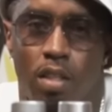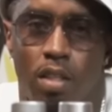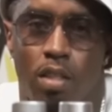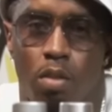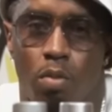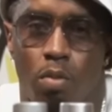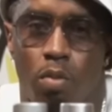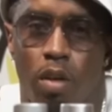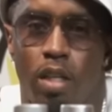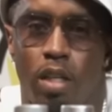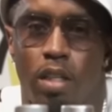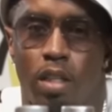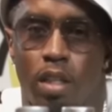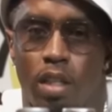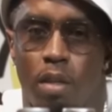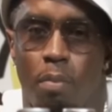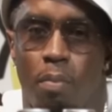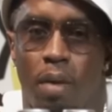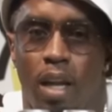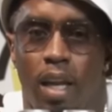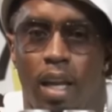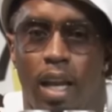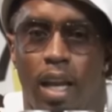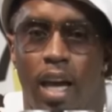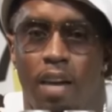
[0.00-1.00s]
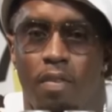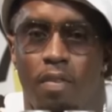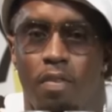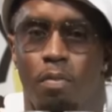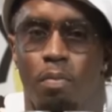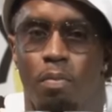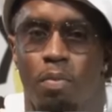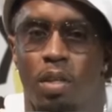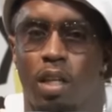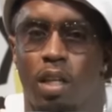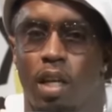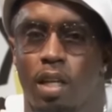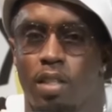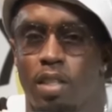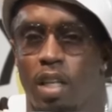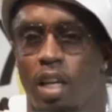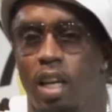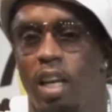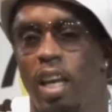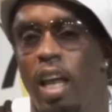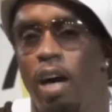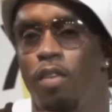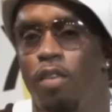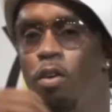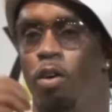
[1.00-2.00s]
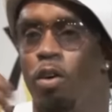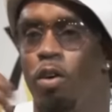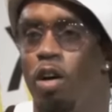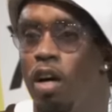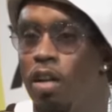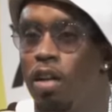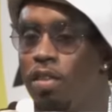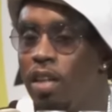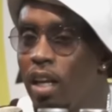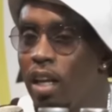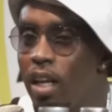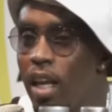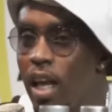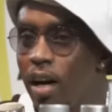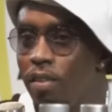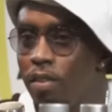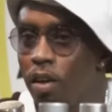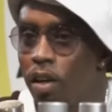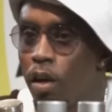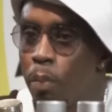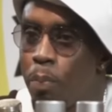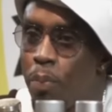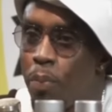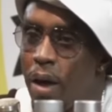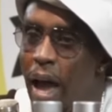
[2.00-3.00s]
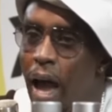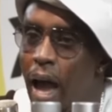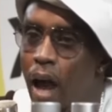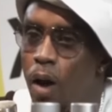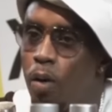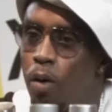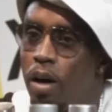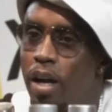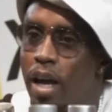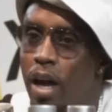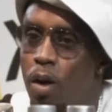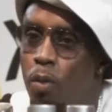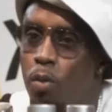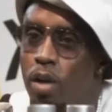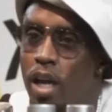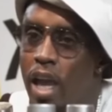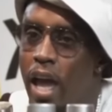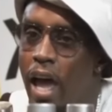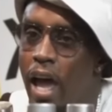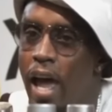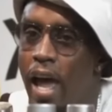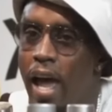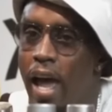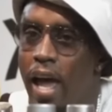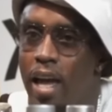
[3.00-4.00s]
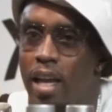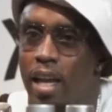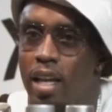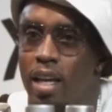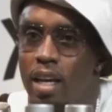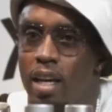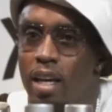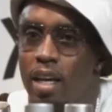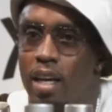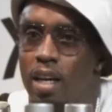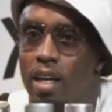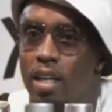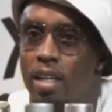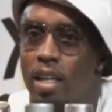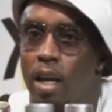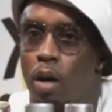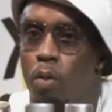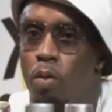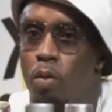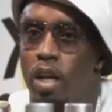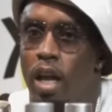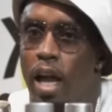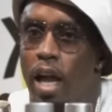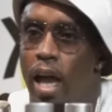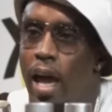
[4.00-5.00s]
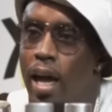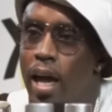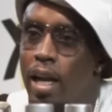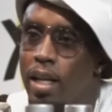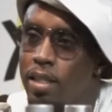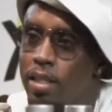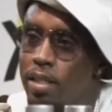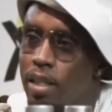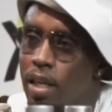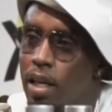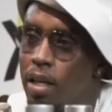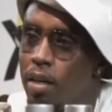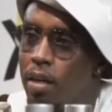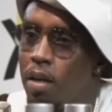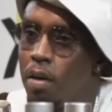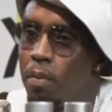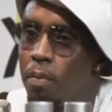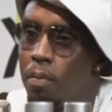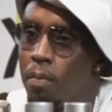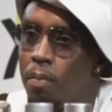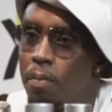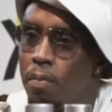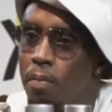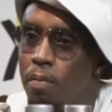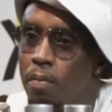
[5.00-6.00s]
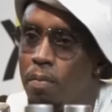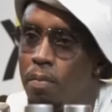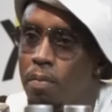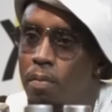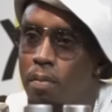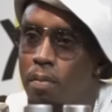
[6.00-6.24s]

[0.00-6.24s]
situation of my life because, of the level the level of power that, that we had knew, yeah. that we had. it could have gone and, really